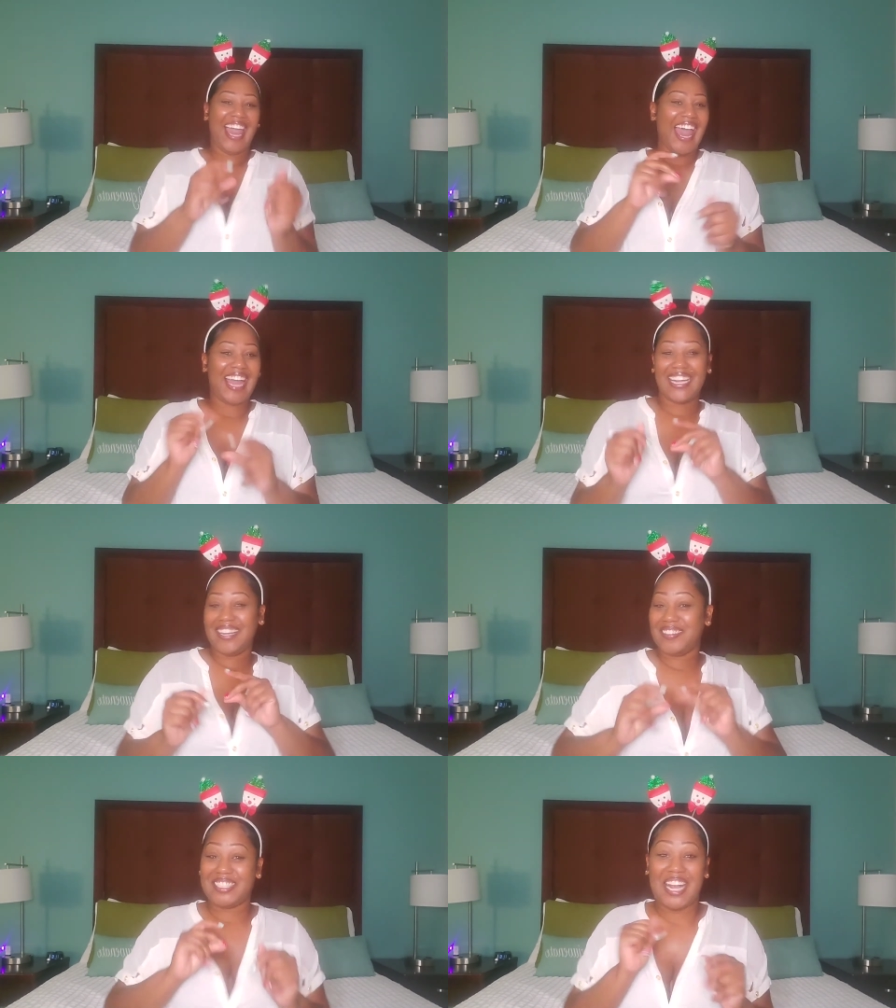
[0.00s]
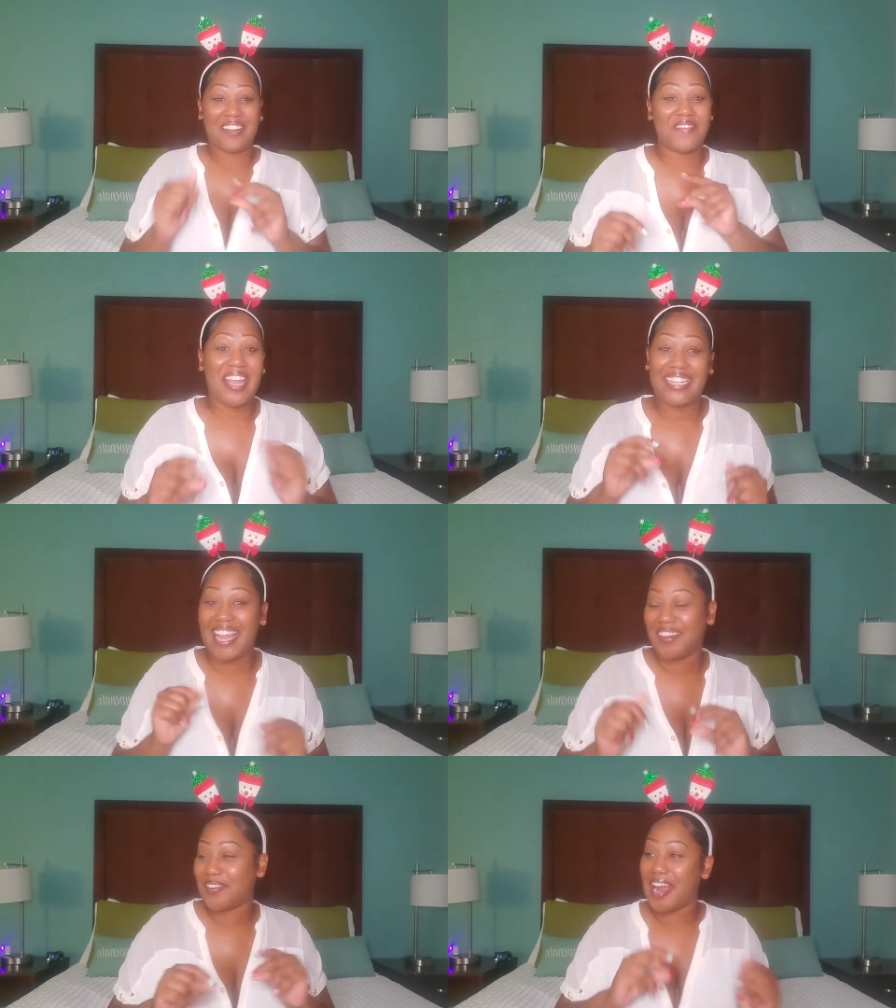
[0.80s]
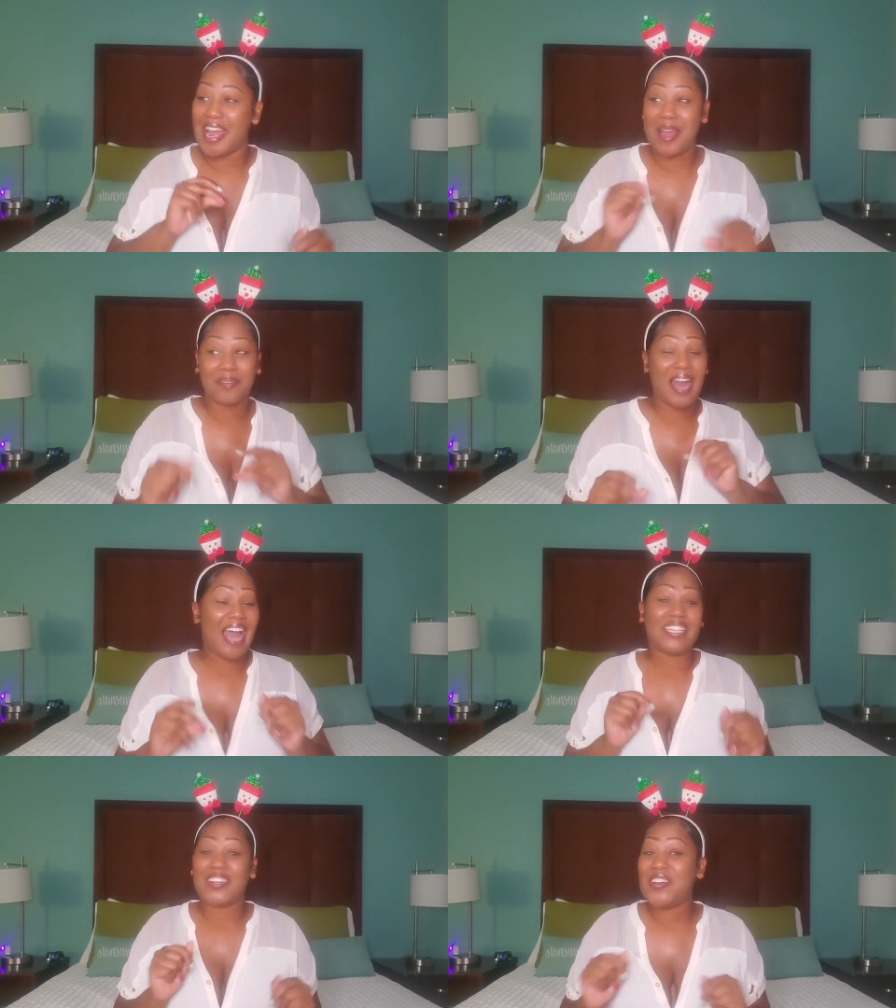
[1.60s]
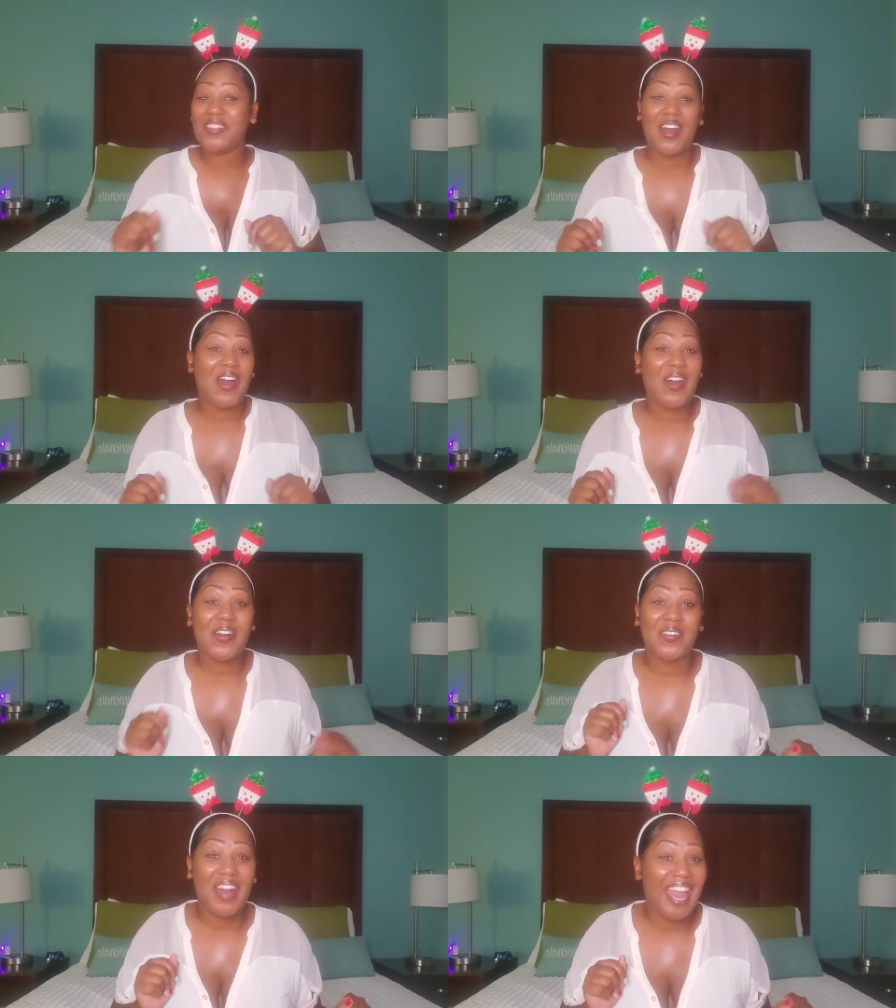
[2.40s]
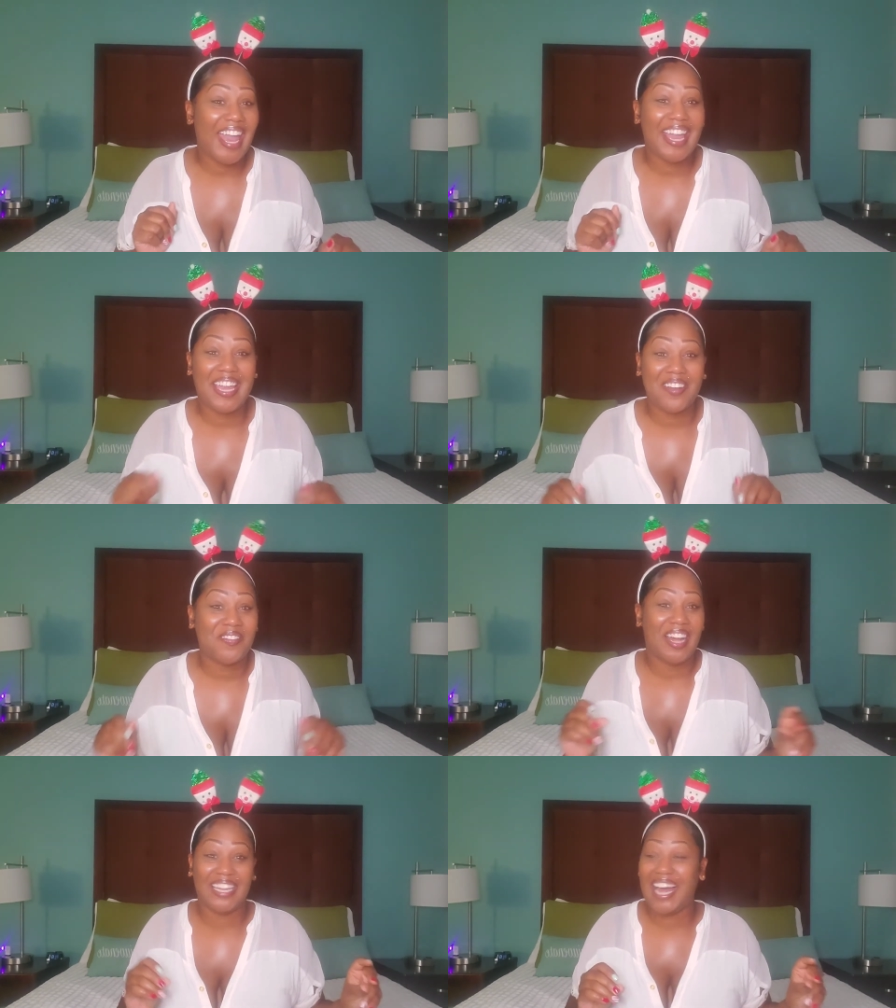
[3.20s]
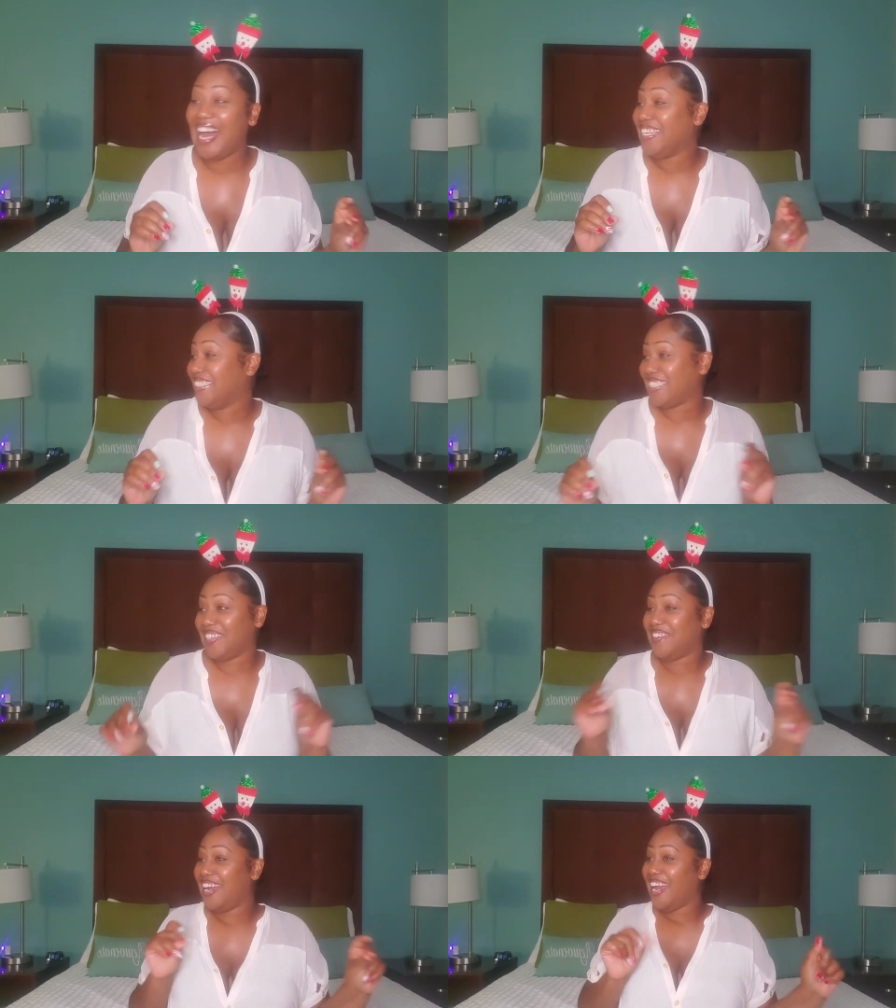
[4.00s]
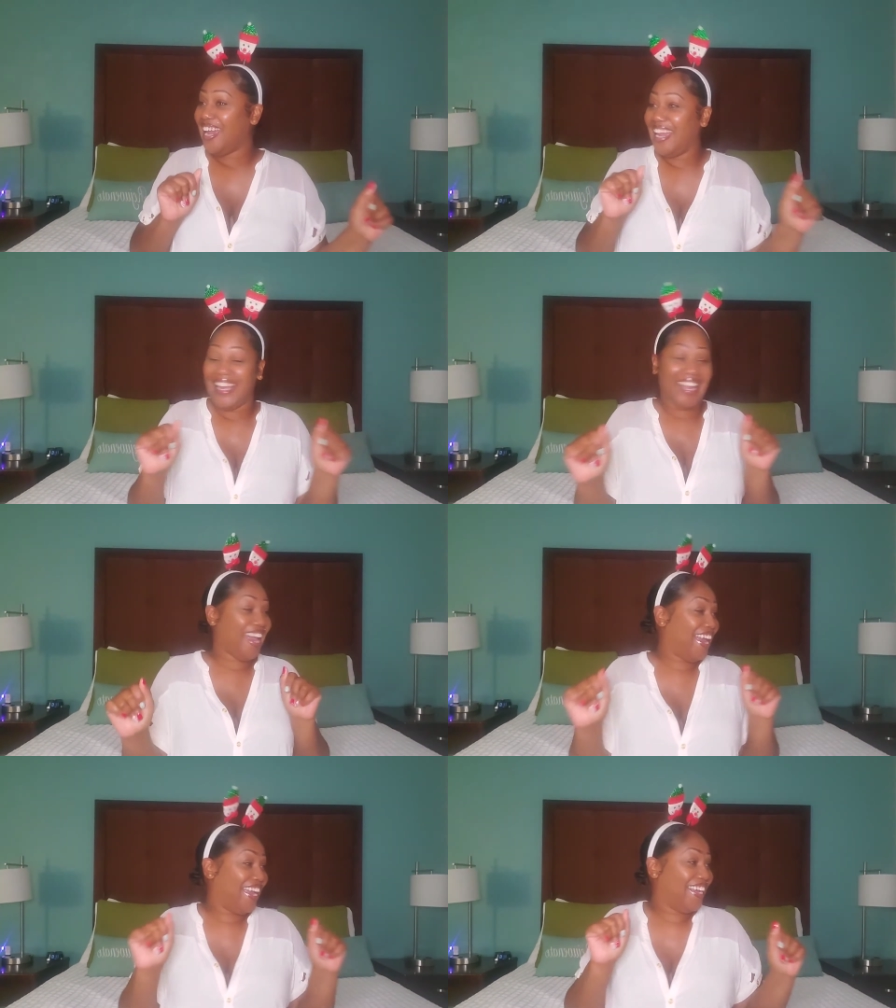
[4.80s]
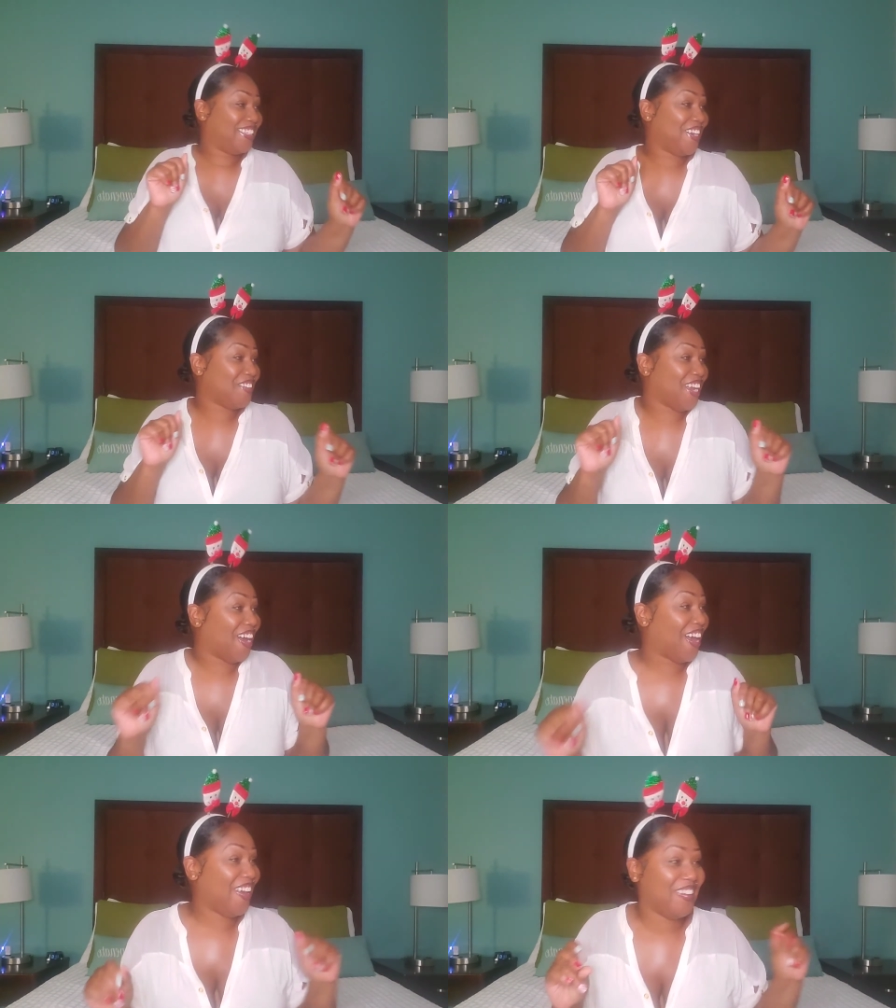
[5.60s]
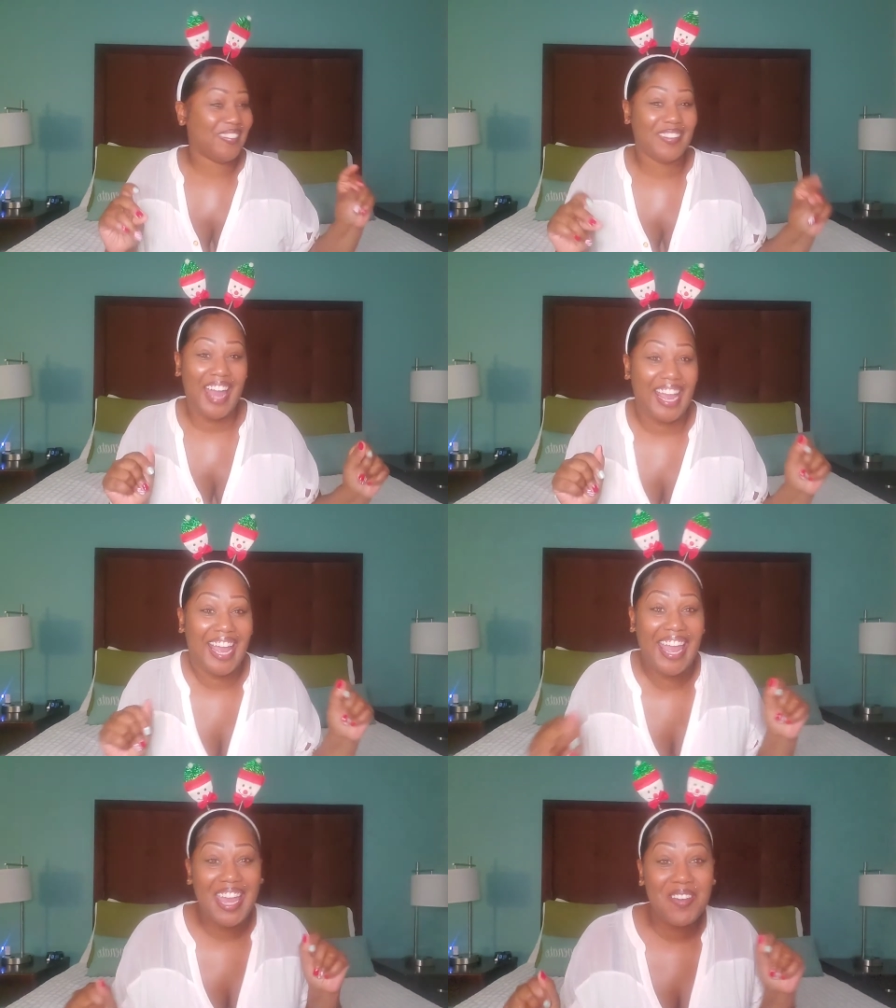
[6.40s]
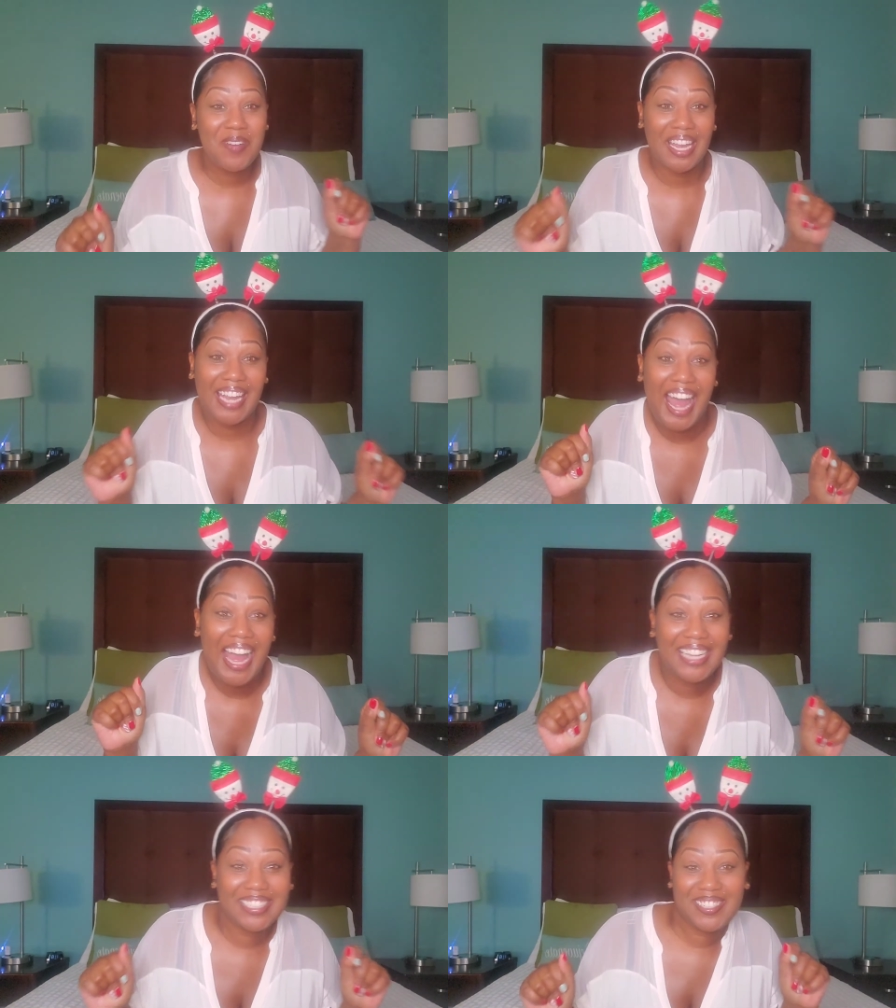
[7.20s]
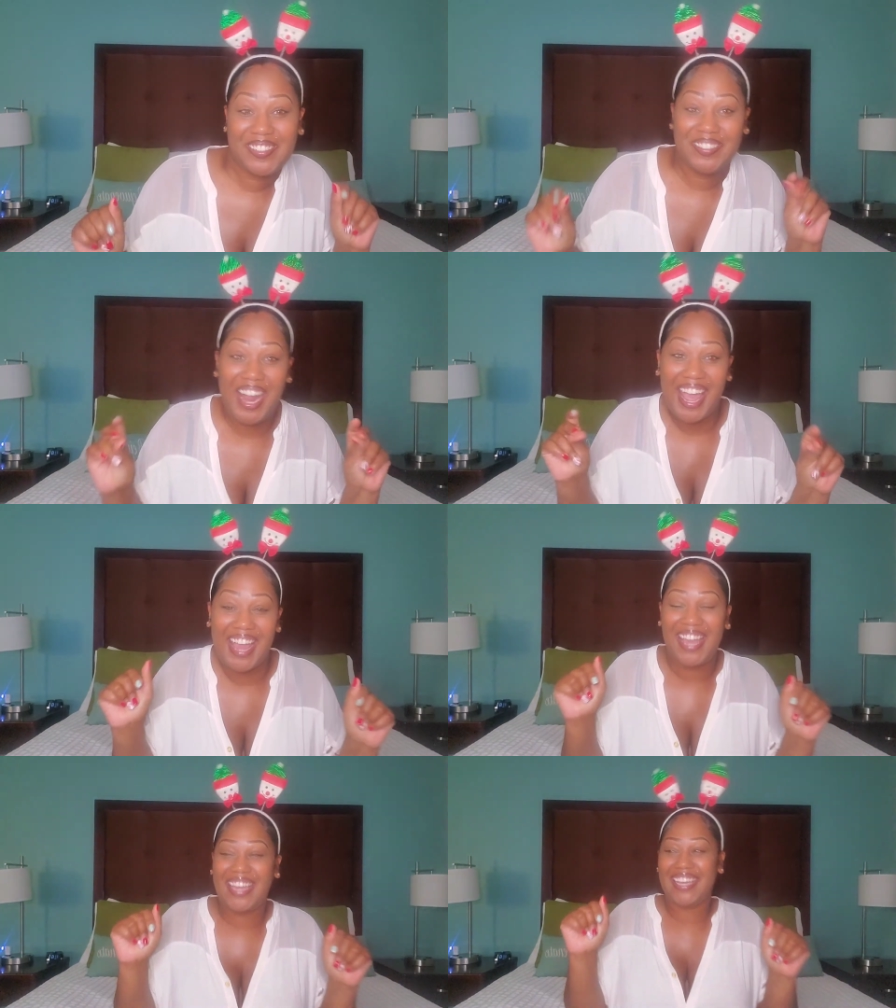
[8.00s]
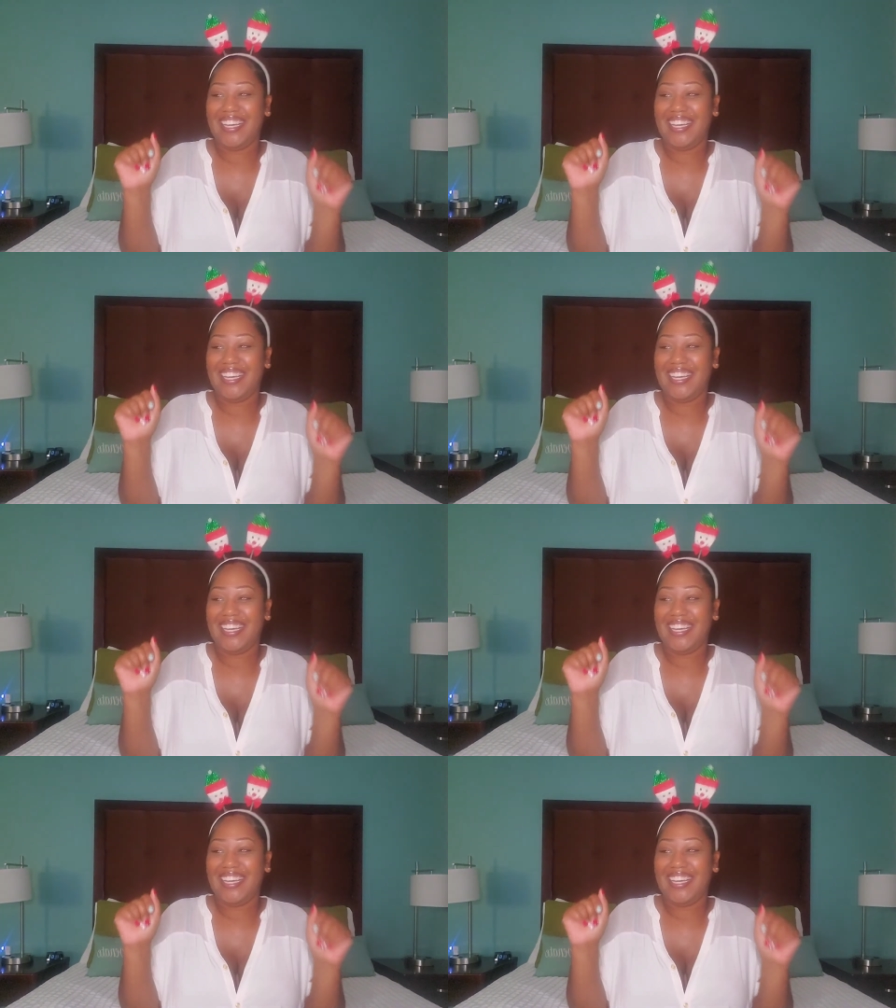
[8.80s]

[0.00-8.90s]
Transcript: I didn't even try to make that rhyme. I drove the whole way in my lingerie. Hey, drove the whole way in my lingerie.